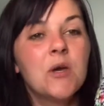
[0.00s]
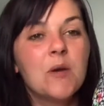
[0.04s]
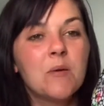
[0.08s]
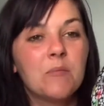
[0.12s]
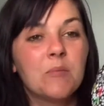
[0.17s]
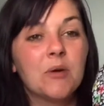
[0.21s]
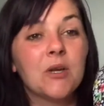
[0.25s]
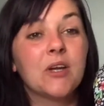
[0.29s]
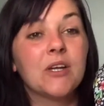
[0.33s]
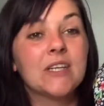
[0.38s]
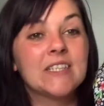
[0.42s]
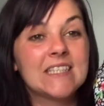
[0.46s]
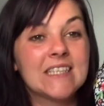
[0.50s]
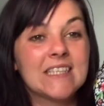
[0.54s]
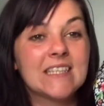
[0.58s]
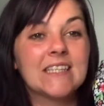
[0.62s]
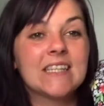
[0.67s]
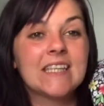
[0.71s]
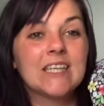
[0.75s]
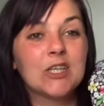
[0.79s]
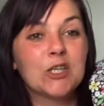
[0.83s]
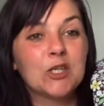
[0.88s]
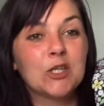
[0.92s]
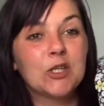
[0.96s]
But I did
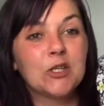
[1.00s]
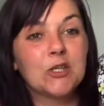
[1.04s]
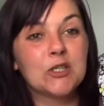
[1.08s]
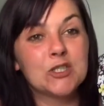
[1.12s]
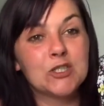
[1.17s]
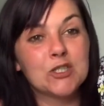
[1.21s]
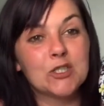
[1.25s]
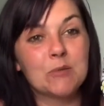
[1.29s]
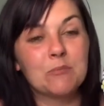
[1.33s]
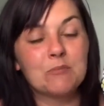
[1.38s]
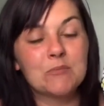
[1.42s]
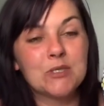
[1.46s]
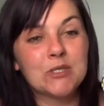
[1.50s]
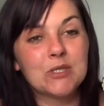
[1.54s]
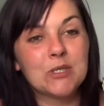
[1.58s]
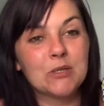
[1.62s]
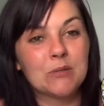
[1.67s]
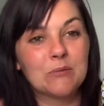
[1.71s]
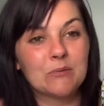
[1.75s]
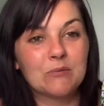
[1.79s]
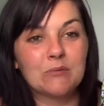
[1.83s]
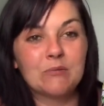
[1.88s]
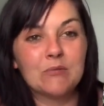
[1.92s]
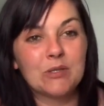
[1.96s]
think a nice jumpsuit
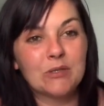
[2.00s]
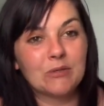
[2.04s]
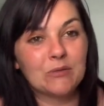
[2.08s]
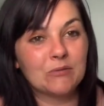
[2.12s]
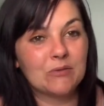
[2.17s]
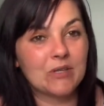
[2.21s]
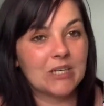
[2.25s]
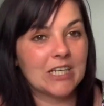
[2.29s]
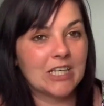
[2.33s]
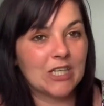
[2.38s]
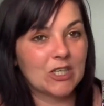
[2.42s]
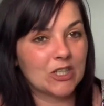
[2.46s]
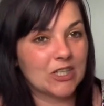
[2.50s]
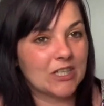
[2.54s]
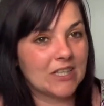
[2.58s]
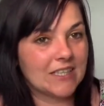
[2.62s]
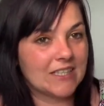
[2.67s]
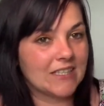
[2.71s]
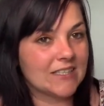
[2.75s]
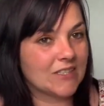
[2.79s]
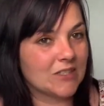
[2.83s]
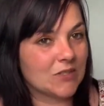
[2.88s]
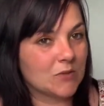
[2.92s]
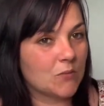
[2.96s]
would look really good in
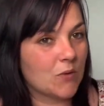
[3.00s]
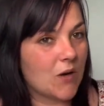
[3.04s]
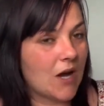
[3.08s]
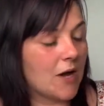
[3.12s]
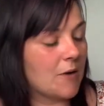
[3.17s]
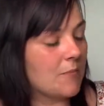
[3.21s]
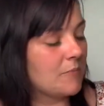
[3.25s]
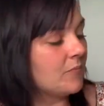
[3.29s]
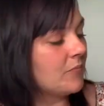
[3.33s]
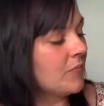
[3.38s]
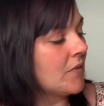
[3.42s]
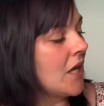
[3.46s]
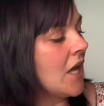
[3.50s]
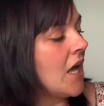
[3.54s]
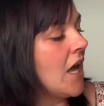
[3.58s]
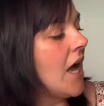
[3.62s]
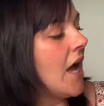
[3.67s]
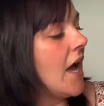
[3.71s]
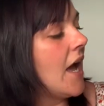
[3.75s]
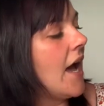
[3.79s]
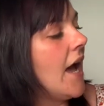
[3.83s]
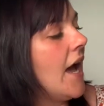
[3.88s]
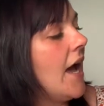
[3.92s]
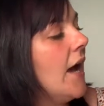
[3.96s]
this as well.
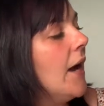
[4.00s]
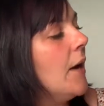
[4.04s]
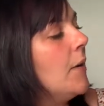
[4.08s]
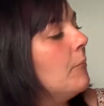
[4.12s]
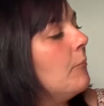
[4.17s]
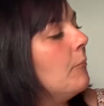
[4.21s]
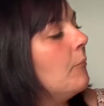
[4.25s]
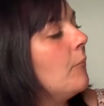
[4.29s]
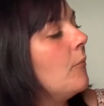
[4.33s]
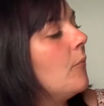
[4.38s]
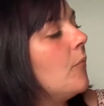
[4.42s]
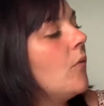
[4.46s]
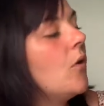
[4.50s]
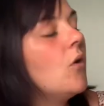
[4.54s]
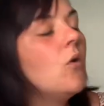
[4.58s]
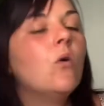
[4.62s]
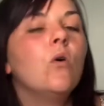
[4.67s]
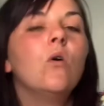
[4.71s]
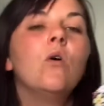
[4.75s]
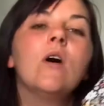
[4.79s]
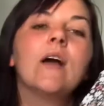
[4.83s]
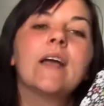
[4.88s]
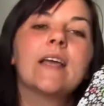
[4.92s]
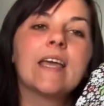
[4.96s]

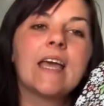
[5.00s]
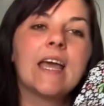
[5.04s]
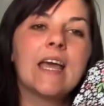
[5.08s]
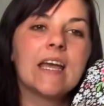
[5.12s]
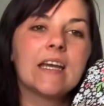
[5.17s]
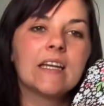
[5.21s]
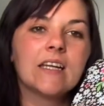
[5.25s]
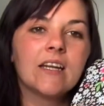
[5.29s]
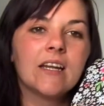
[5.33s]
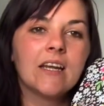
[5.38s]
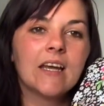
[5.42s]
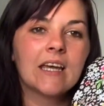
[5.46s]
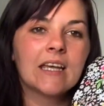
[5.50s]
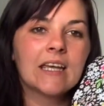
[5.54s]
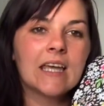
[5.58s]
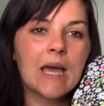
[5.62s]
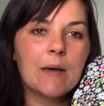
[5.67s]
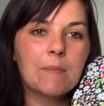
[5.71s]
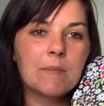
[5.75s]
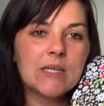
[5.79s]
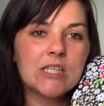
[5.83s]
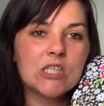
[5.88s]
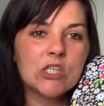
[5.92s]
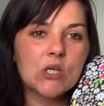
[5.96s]
Or again, a
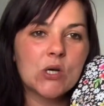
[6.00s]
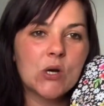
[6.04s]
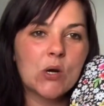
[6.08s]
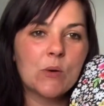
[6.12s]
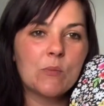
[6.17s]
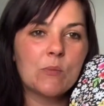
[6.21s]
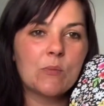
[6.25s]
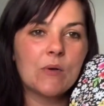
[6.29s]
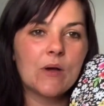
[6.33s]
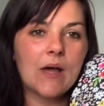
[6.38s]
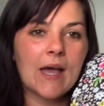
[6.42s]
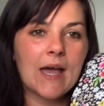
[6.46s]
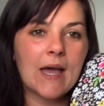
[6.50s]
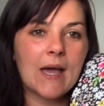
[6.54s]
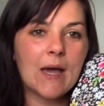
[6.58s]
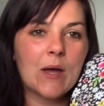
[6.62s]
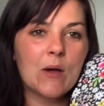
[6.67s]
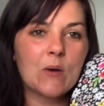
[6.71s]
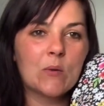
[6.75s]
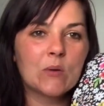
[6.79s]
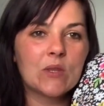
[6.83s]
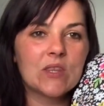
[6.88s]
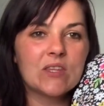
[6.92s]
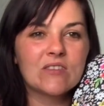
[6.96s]
cami top
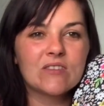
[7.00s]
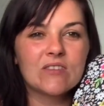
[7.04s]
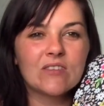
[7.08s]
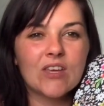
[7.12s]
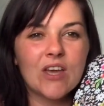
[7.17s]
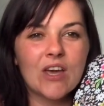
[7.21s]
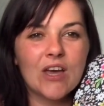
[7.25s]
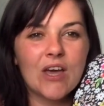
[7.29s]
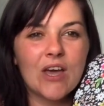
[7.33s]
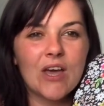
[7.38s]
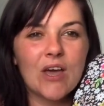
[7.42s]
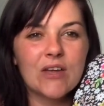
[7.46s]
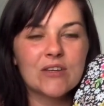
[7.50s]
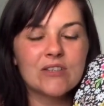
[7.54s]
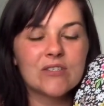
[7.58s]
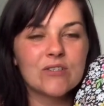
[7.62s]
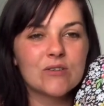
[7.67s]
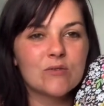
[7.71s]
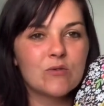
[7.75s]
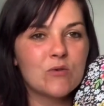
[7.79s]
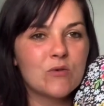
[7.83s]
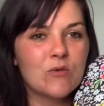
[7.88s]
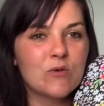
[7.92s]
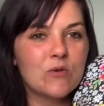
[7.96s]
with a skirt,
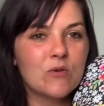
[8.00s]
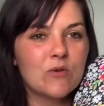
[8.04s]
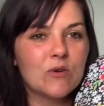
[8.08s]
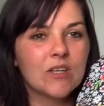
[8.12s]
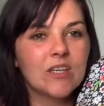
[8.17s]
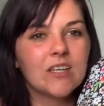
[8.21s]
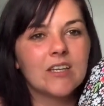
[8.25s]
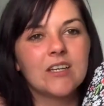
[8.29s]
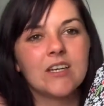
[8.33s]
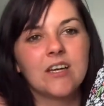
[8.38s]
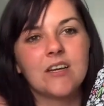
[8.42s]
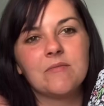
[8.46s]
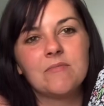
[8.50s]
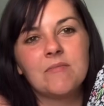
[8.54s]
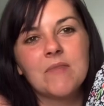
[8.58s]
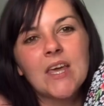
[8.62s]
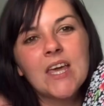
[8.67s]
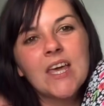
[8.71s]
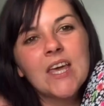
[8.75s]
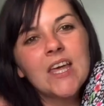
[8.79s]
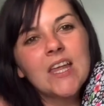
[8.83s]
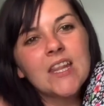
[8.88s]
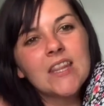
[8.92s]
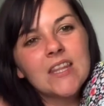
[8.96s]
or, you know,
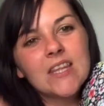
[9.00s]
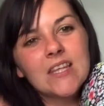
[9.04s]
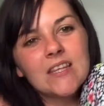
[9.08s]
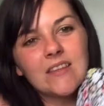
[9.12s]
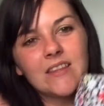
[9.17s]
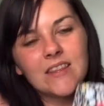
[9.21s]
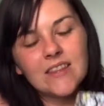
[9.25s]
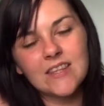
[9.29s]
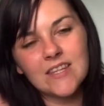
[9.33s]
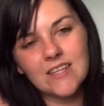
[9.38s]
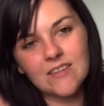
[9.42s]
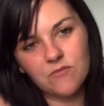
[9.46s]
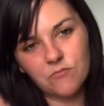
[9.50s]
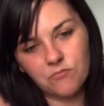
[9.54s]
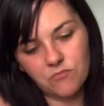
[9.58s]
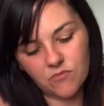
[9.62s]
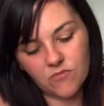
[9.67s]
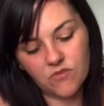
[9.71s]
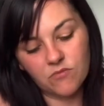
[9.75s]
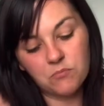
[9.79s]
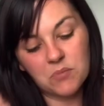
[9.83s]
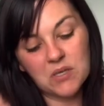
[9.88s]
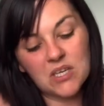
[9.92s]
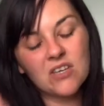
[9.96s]

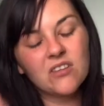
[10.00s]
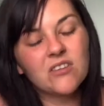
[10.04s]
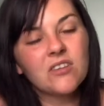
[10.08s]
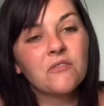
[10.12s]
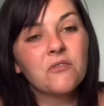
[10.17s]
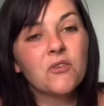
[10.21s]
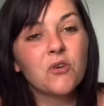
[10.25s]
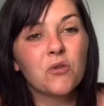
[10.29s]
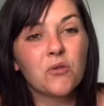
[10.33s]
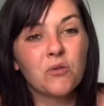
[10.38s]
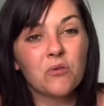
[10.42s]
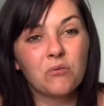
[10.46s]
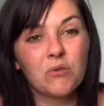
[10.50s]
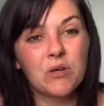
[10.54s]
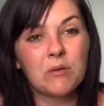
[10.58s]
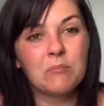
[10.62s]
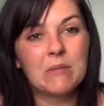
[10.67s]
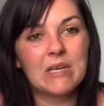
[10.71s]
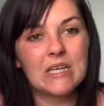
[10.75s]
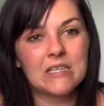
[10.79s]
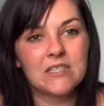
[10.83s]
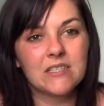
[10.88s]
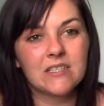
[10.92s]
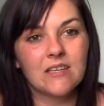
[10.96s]
because I've got 3
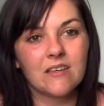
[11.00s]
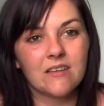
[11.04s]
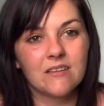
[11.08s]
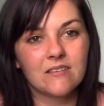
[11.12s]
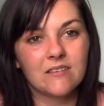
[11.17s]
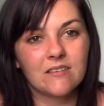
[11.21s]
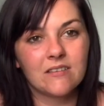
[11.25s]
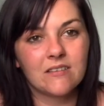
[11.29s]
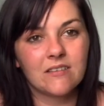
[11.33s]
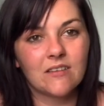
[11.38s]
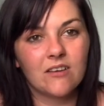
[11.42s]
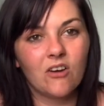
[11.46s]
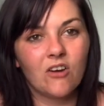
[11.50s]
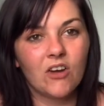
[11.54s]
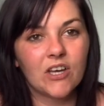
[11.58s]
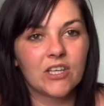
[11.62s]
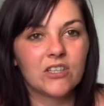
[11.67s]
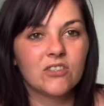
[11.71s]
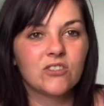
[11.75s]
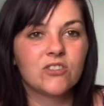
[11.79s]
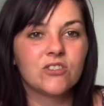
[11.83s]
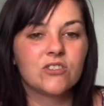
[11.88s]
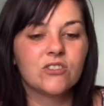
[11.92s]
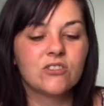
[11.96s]
meters, I
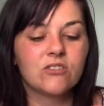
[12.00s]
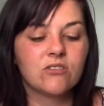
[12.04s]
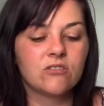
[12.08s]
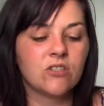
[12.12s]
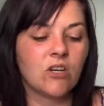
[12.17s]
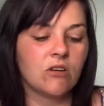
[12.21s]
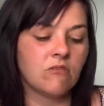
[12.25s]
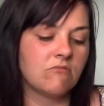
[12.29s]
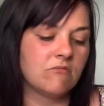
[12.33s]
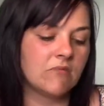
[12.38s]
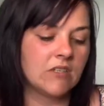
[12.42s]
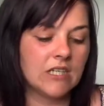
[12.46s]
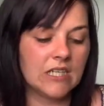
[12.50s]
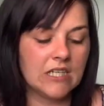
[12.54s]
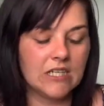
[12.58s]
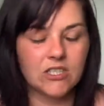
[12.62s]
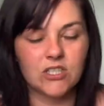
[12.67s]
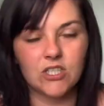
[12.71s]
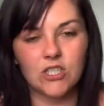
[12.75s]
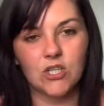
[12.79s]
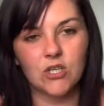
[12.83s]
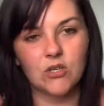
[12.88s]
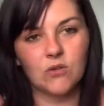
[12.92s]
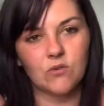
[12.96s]
don't need
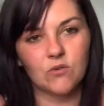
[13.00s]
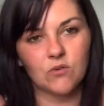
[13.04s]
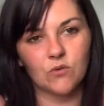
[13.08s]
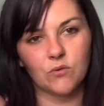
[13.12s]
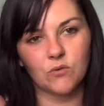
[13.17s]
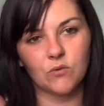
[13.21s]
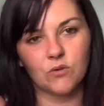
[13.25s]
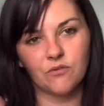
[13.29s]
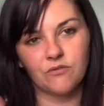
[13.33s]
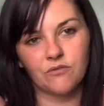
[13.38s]
to use all the